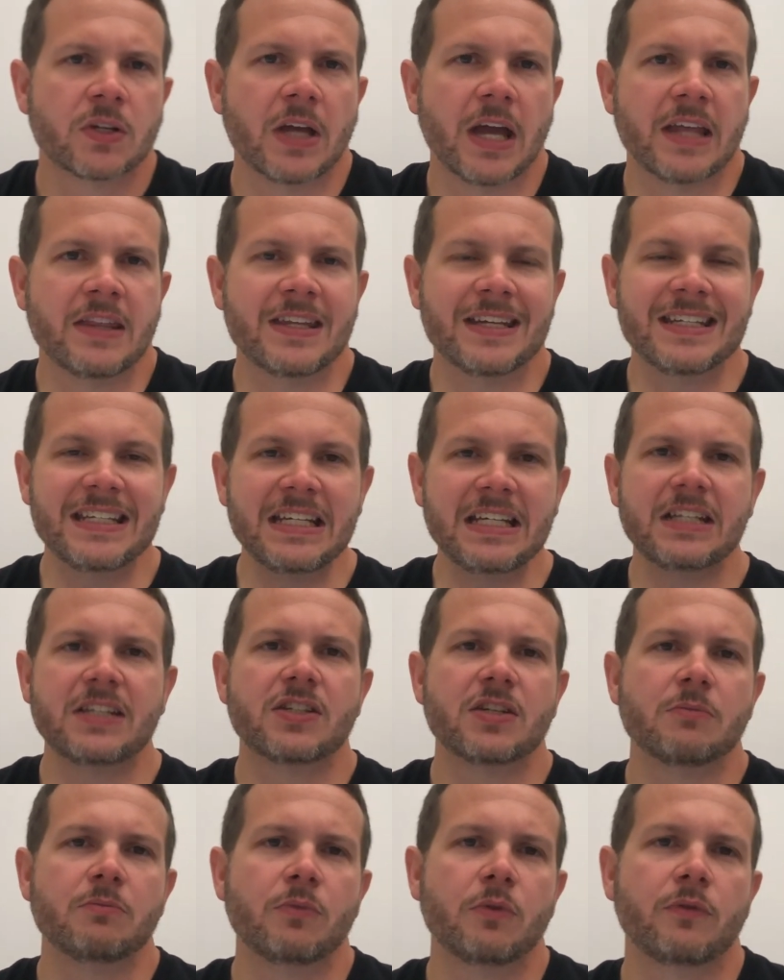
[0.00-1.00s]
and the need
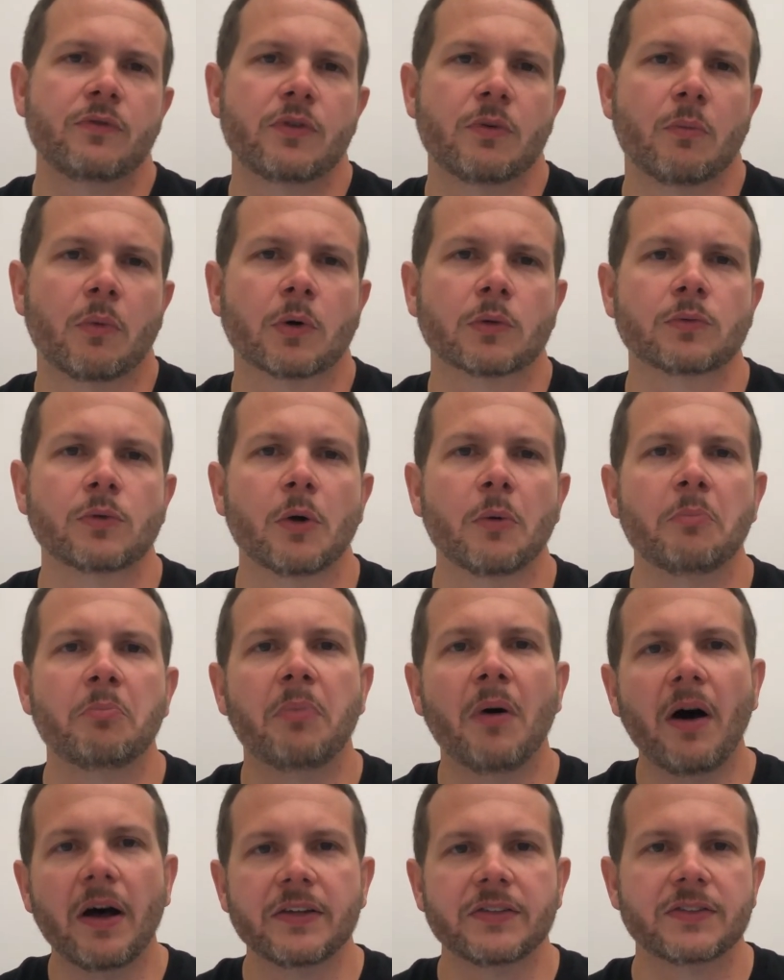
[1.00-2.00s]
to move to more
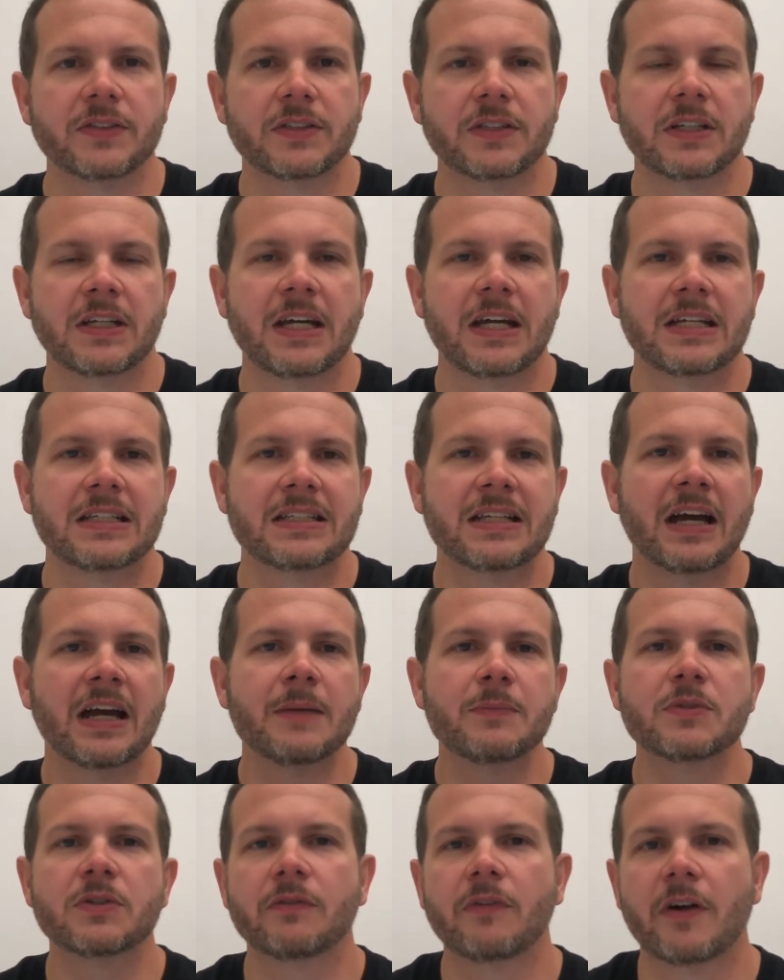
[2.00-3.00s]
robust
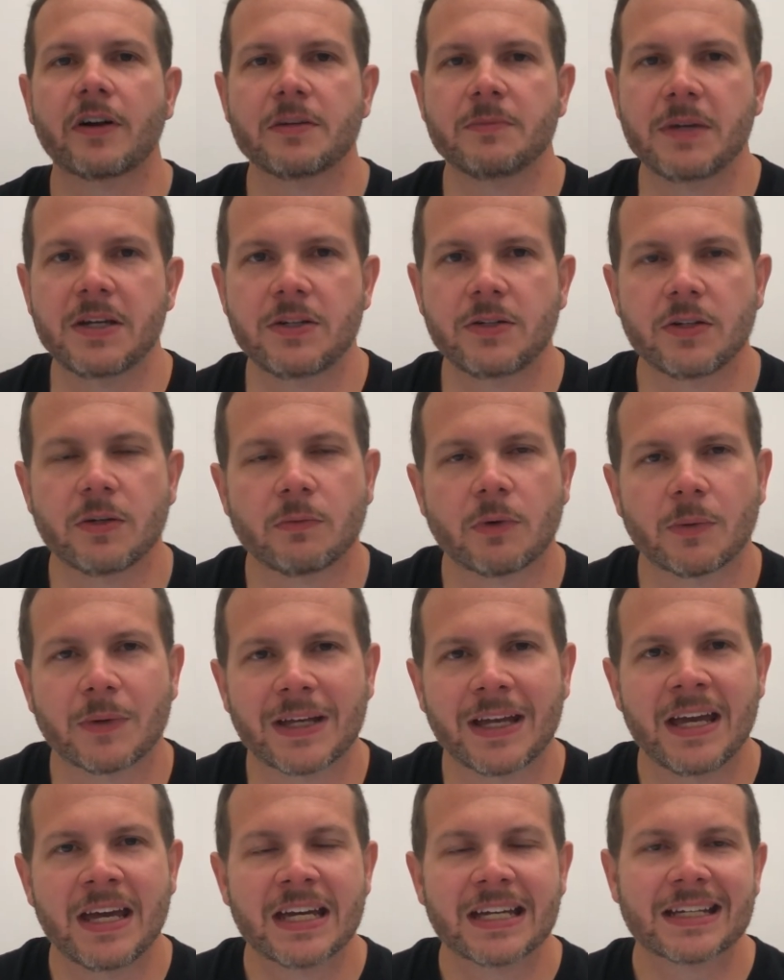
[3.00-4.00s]
types of automation where
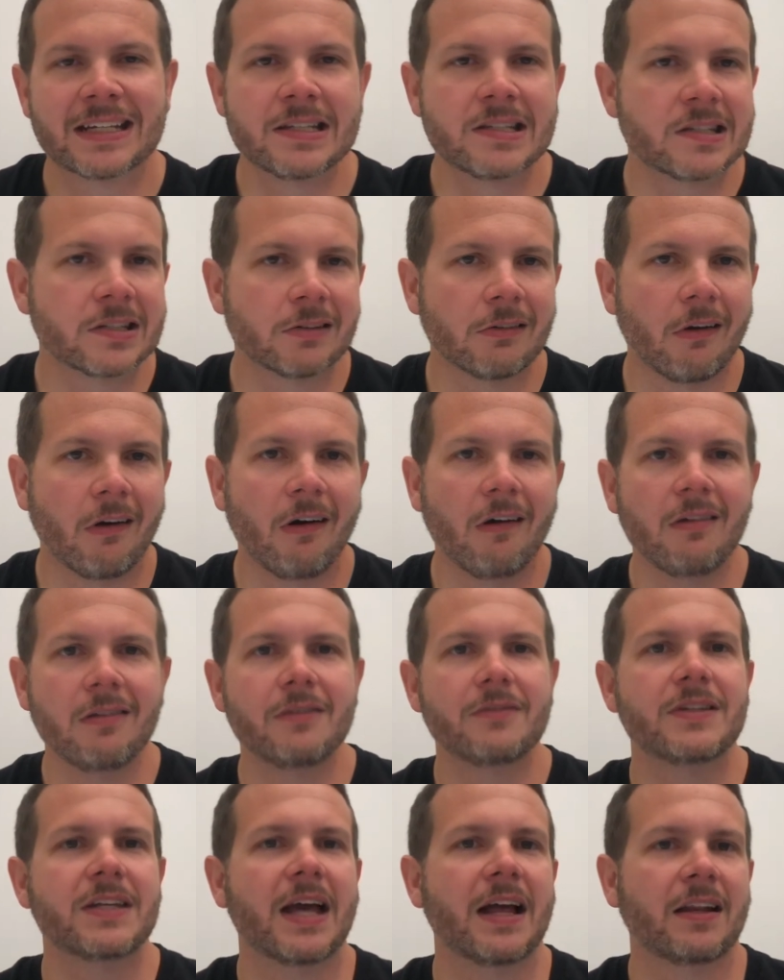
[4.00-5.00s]
we consider all
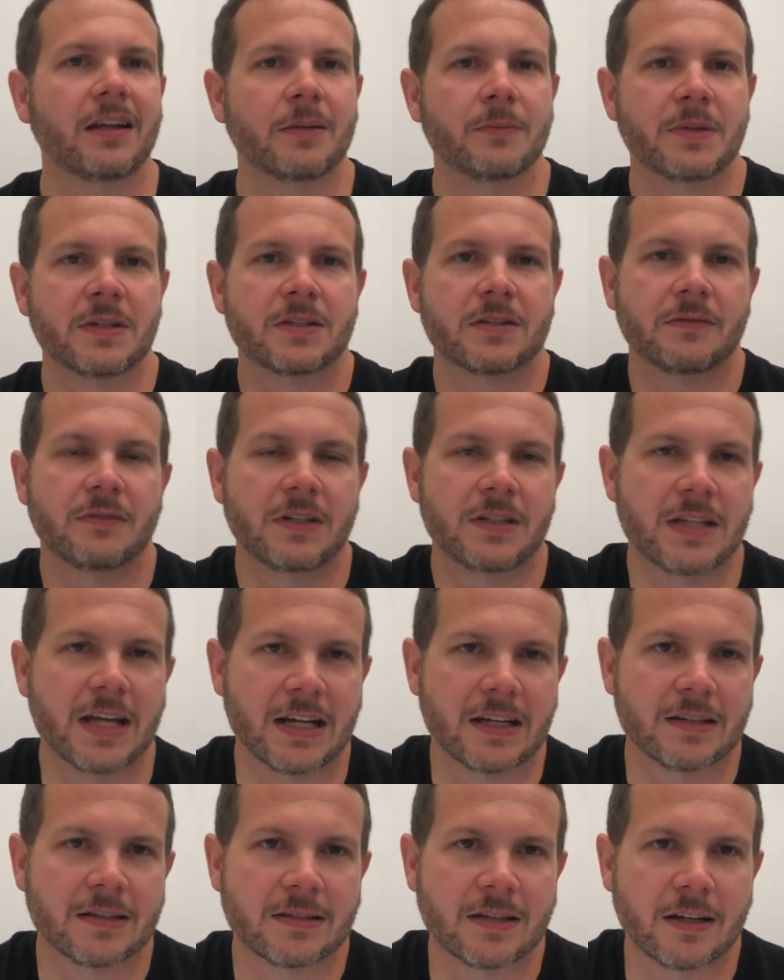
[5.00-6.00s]
of the elements of the
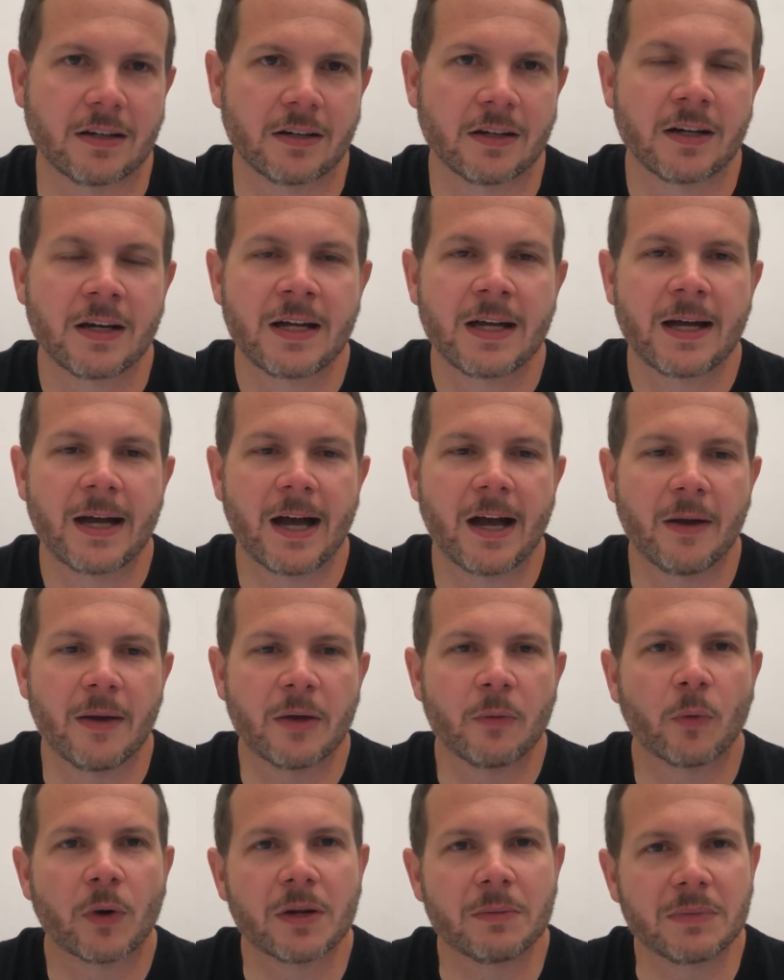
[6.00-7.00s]
data center
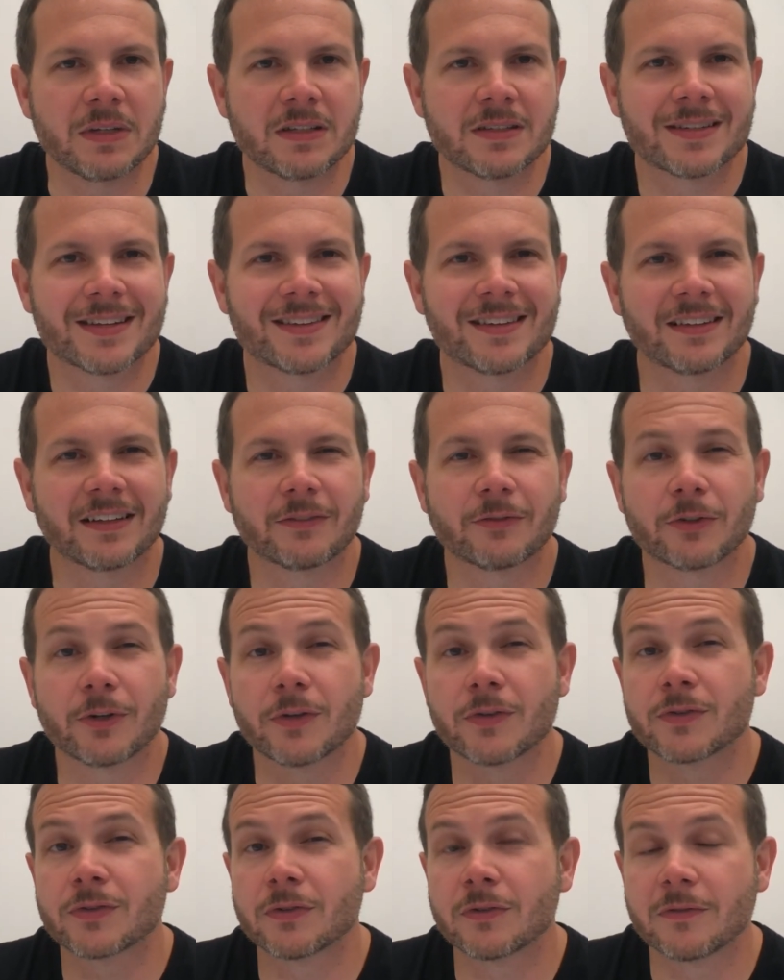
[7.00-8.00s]
and what it means to deliver a
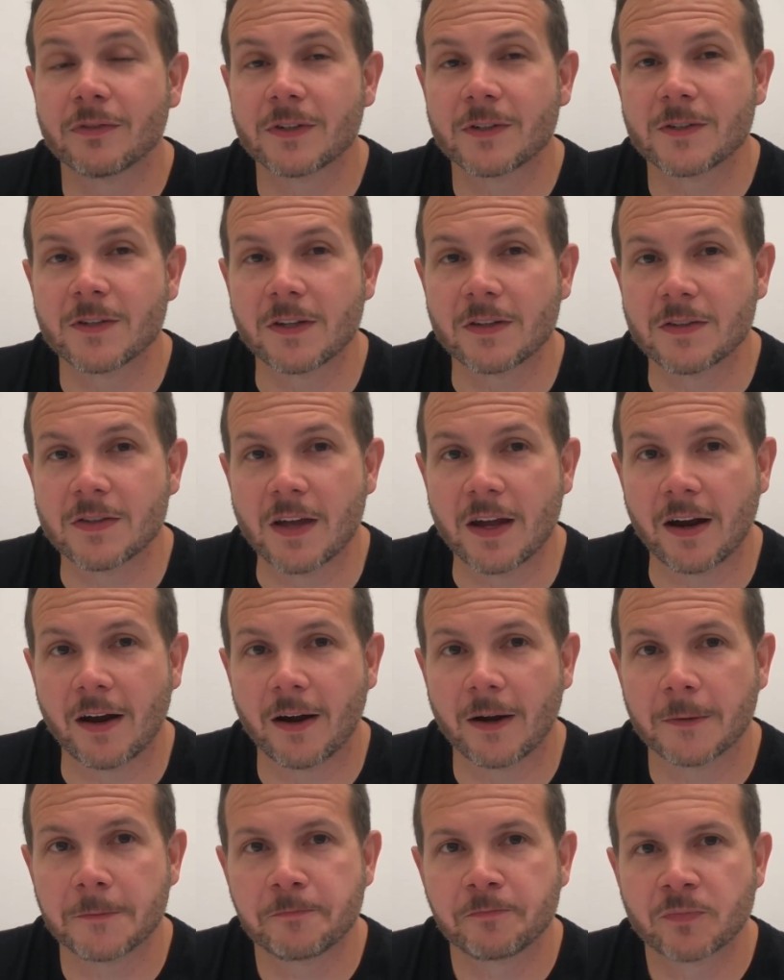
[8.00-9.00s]
service that's
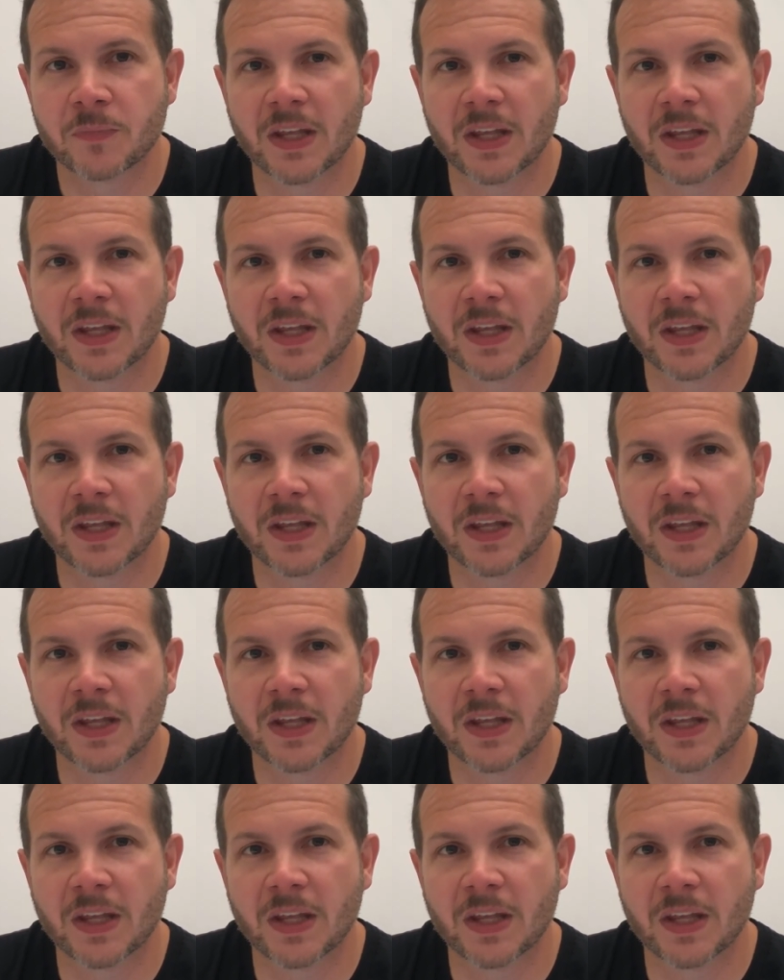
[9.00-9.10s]
there.